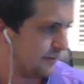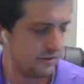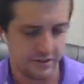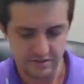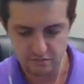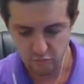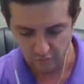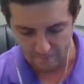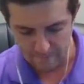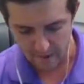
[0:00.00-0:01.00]
But yeah, then you
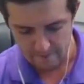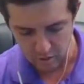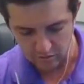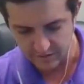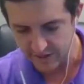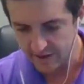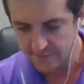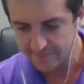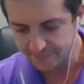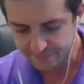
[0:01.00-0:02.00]
would just
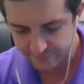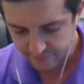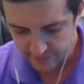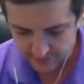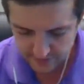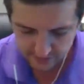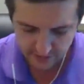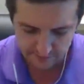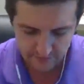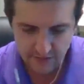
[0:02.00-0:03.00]
pulled it out,
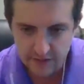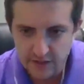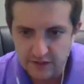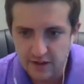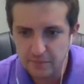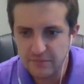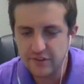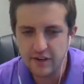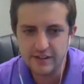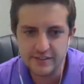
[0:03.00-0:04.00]
grab
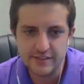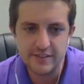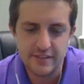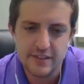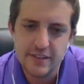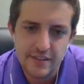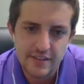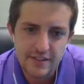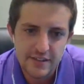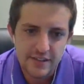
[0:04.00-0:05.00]
the funds.